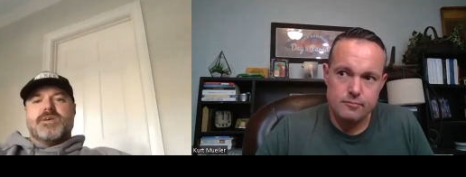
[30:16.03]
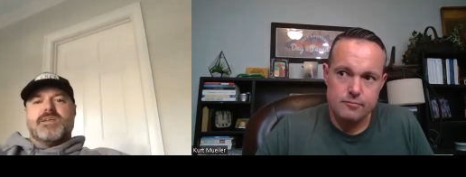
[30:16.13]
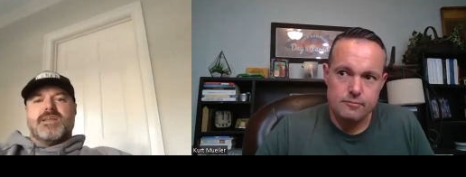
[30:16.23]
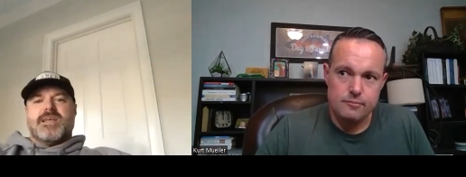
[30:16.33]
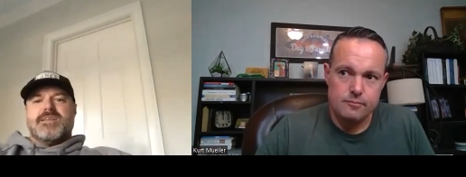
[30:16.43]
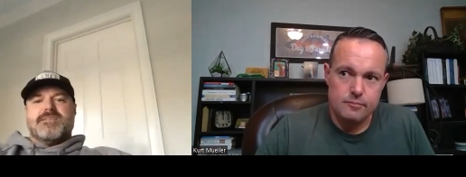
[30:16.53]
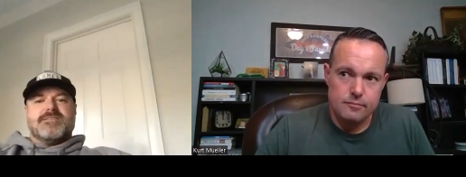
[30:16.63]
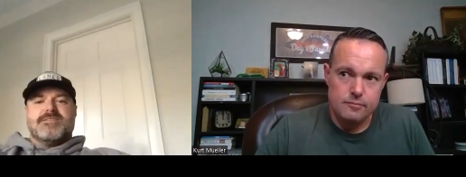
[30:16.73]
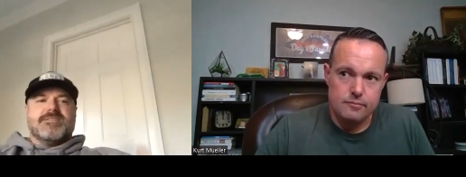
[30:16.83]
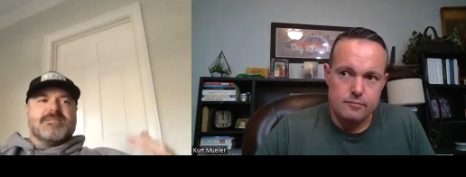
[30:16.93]
Speaker 1: it, and
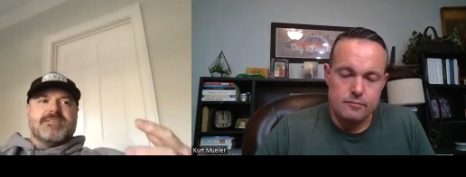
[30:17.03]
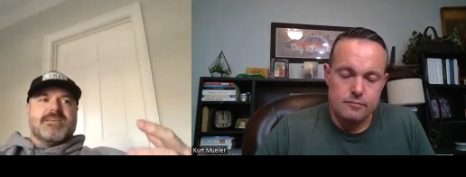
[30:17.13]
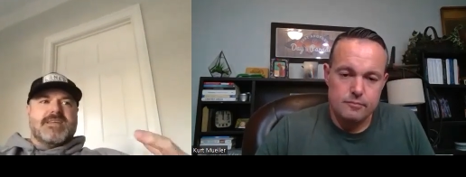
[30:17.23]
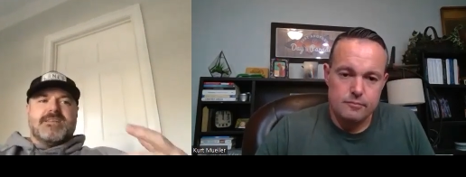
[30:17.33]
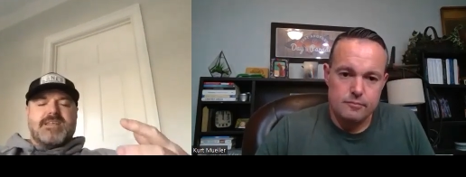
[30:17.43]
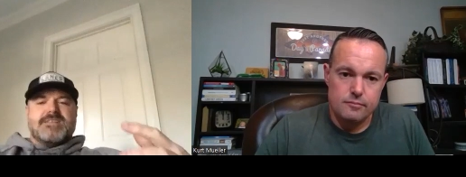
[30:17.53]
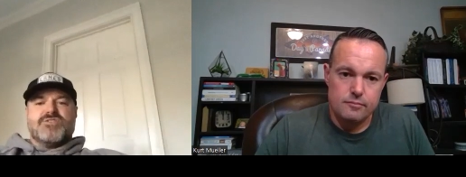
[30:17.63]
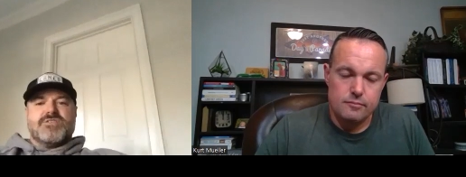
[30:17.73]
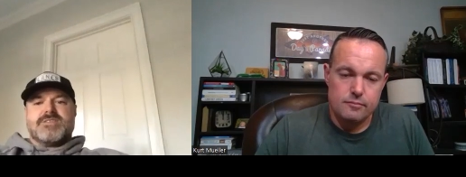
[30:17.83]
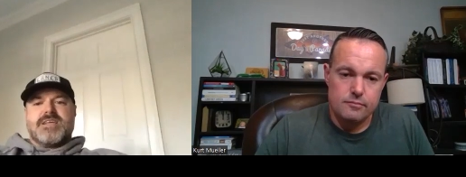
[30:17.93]
it's just, it, it's
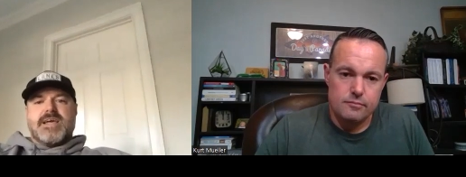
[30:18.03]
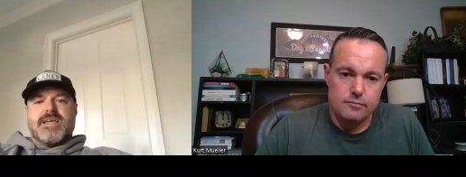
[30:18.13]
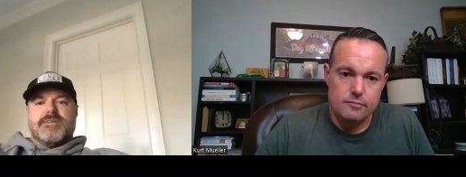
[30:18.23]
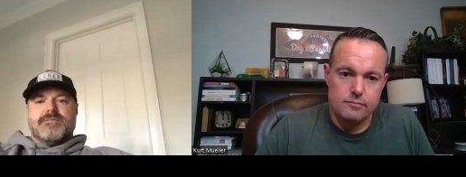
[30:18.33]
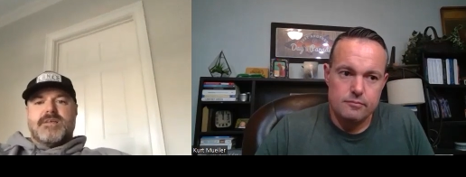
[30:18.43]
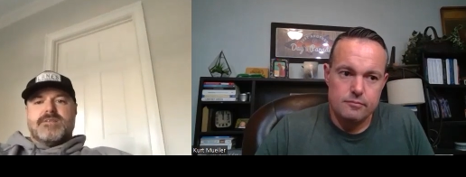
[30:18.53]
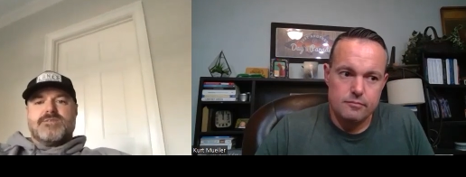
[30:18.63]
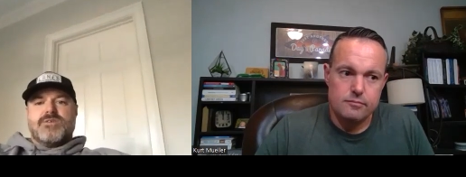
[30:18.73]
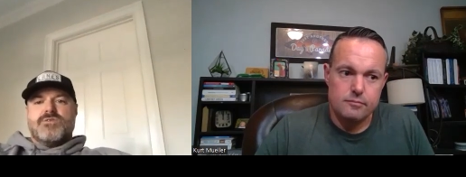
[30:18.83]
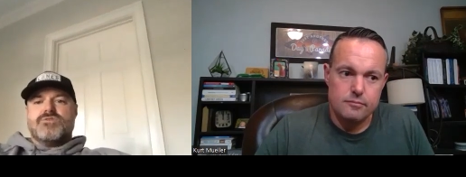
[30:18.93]
just tight. And
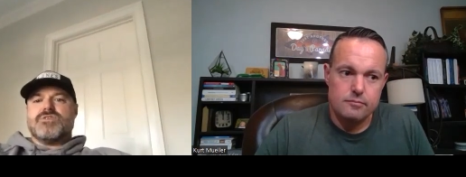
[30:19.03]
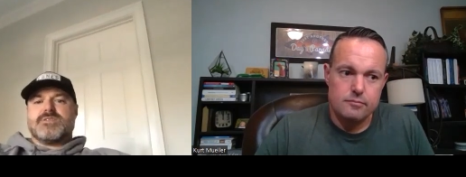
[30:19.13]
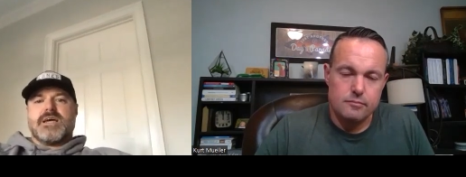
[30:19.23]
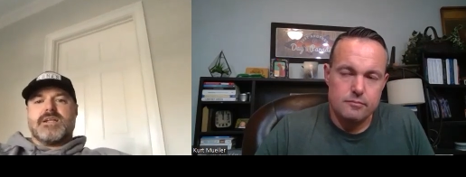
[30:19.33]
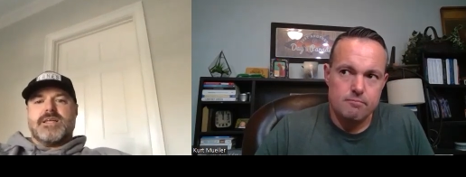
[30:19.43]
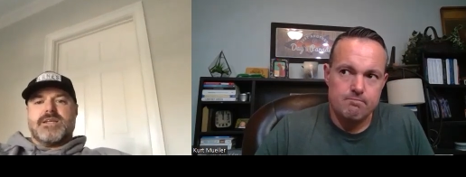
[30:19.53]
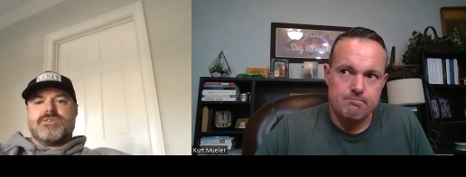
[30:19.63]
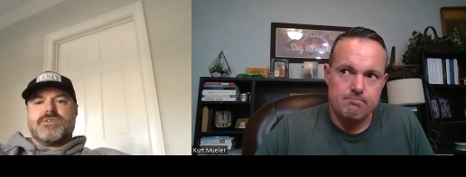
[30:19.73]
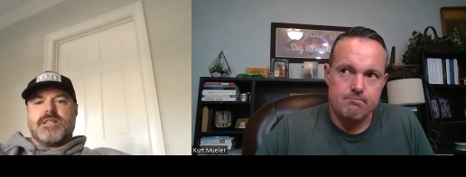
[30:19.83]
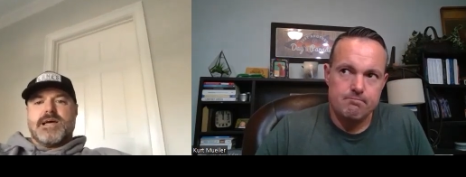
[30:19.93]
so you just got to let
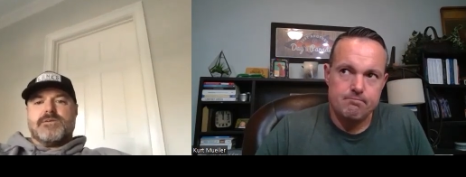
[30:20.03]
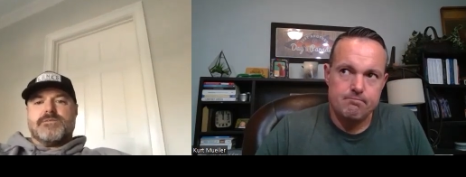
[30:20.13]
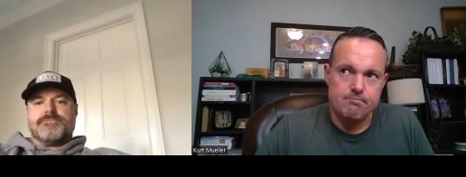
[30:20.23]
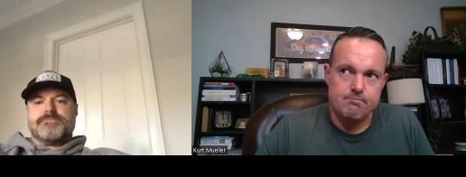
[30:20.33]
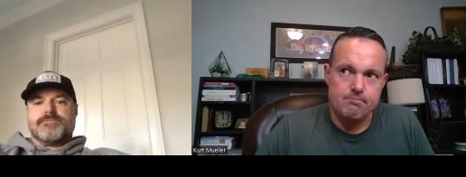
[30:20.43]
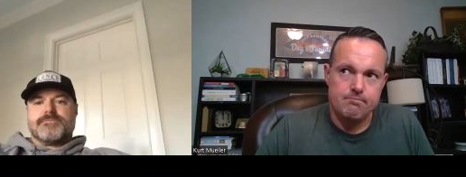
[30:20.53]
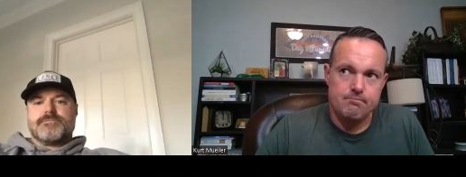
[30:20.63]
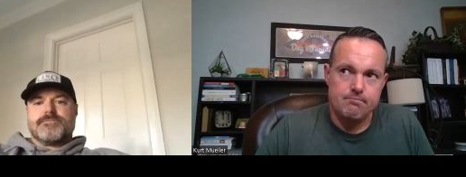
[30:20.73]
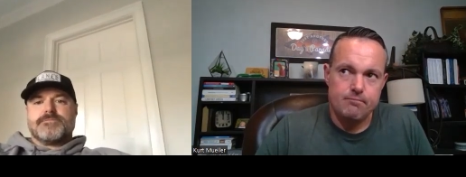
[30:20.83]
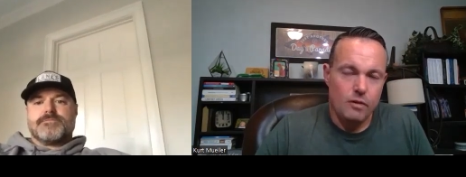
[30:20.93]
it chill out.
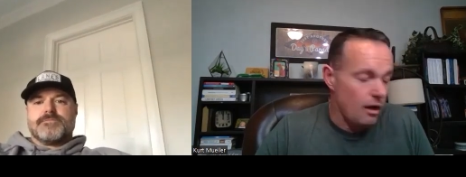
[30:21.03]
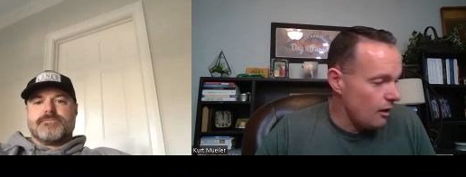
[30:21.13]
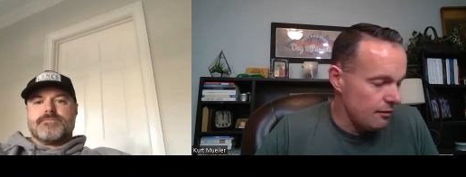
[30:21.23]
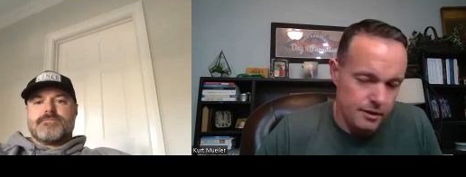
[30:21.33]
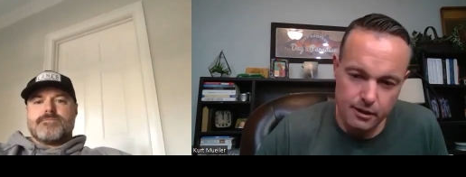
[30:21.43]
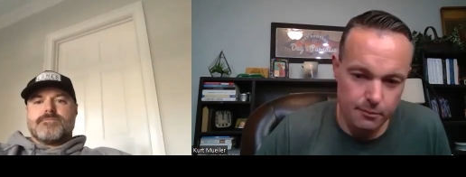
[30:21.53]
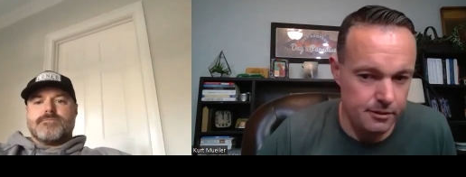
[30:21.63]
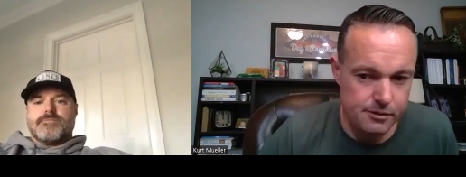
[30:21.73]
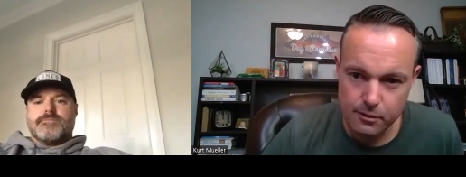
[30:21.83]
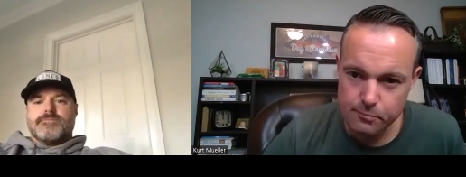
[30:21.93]
Speaker 2: I love it.
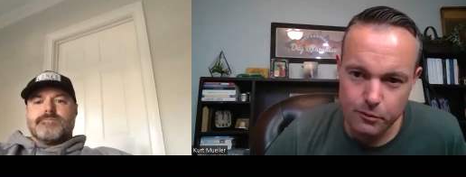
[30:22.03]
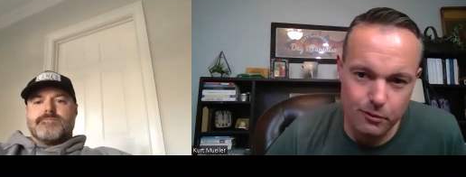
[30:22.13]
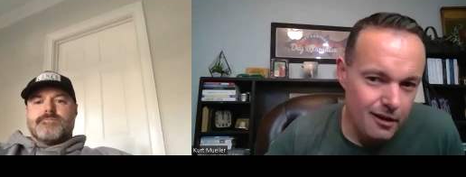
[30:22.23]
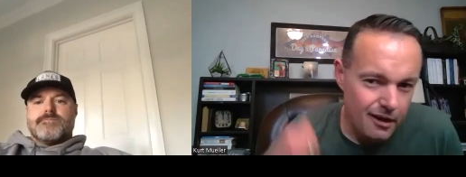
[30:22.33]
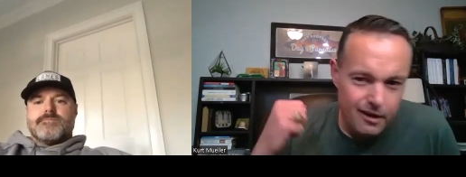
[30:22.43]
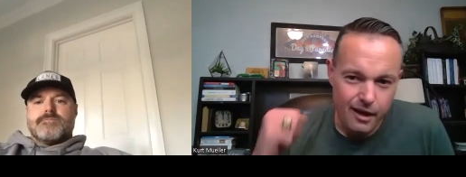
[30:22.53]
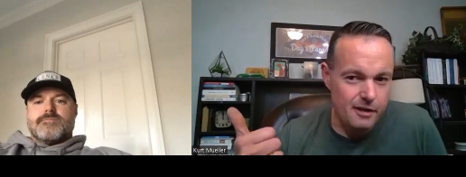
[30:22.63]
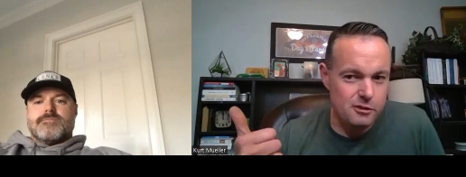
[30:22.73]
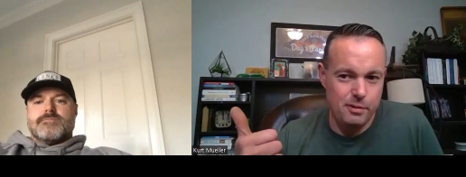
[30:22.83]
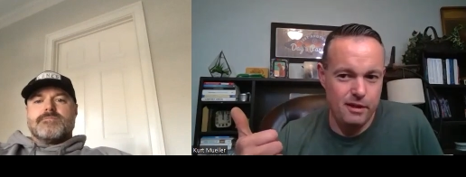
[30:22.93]
Keep it simple.
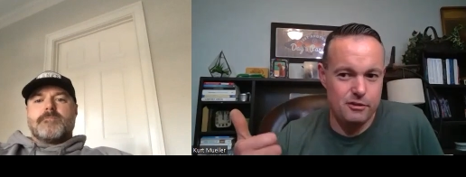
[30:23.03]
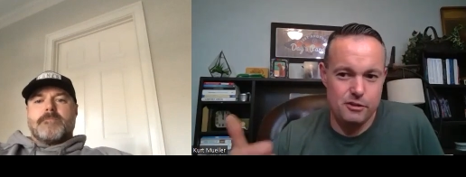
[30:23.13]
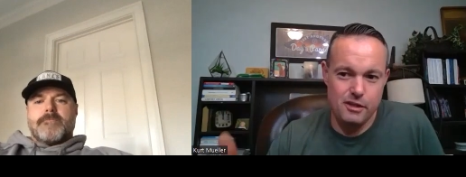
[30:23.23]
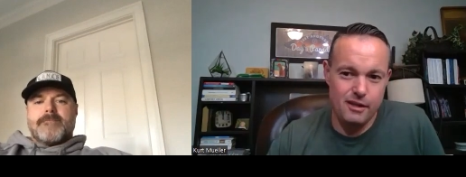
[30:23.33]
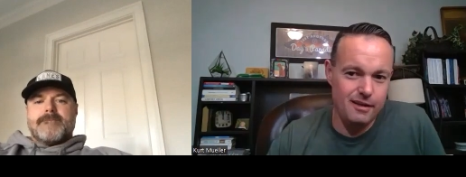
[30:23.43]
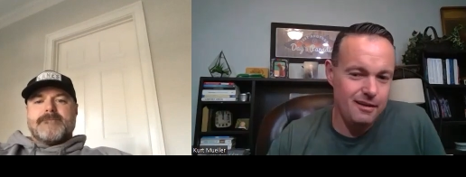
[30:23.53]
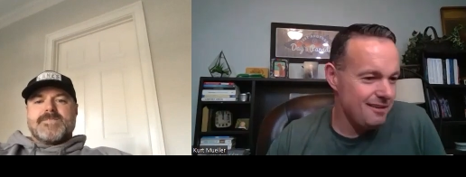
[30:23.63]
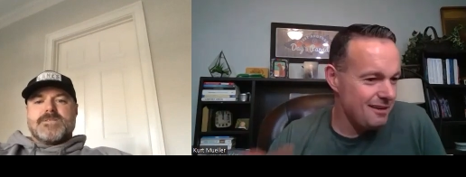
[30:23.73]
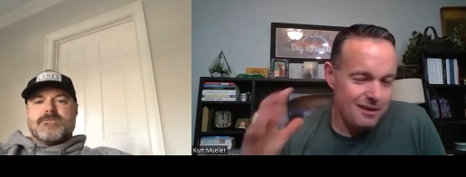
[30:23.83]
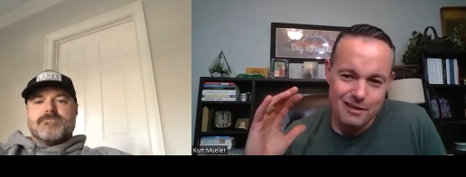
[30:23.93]
S P
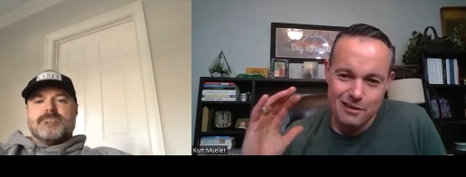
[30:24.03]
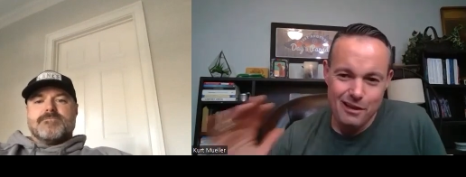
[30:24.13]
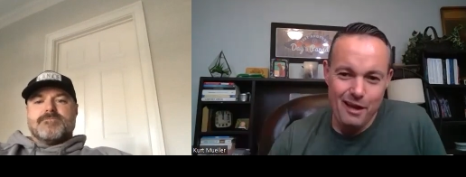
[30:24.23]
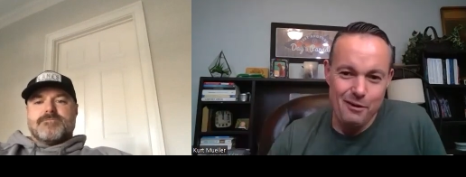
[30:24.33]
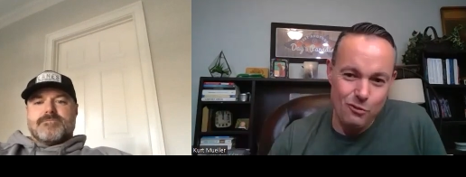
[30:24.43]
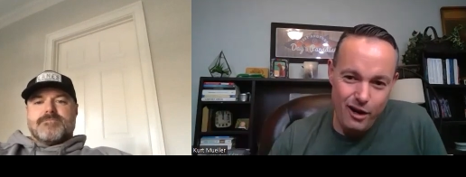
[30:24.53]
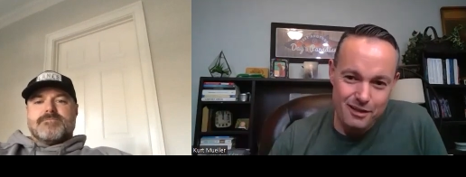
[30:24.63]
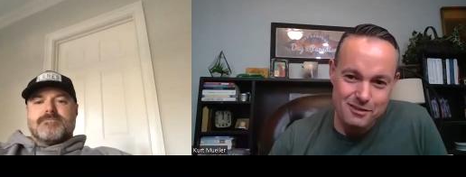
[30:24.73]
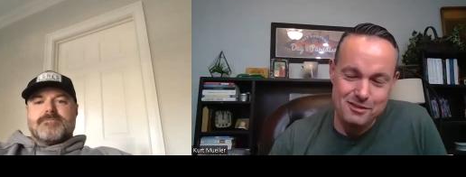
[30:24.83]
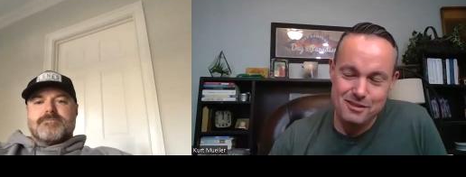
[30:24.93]
G, let it
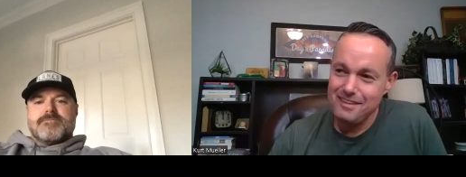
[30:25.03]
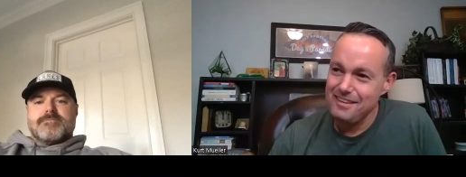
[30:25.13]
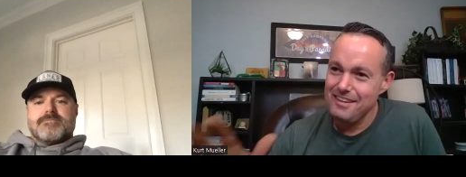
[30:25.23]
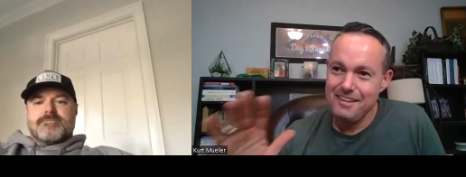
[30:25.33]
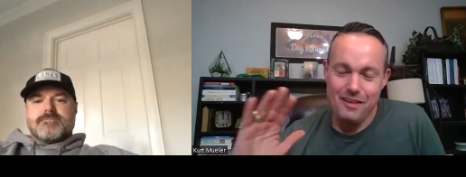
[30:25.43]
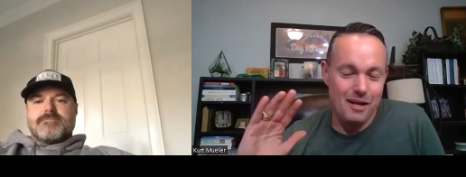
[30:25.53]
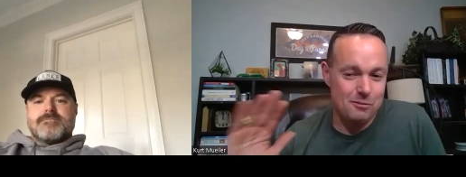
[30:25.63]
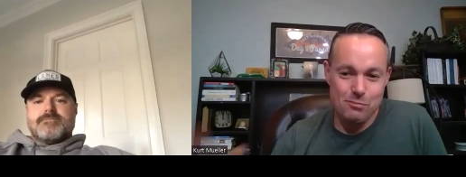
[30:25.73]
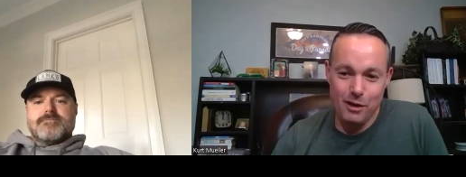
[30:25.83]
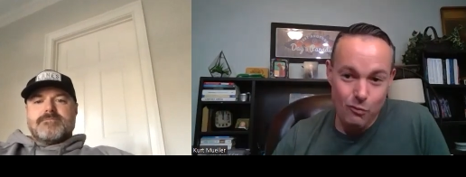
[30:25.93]
rest.
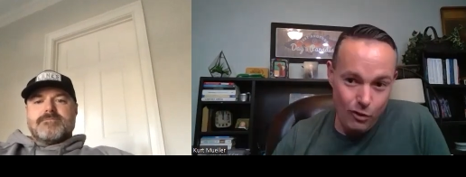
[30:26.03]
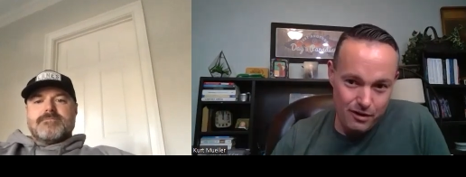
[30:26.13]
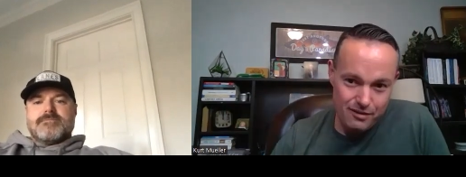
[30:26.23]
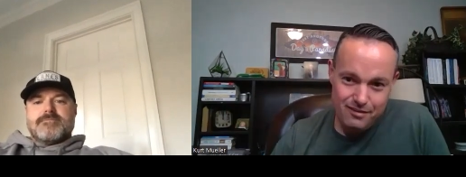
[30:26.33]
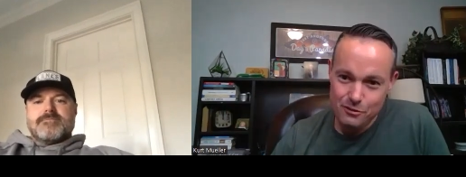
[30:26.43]
That's a big one.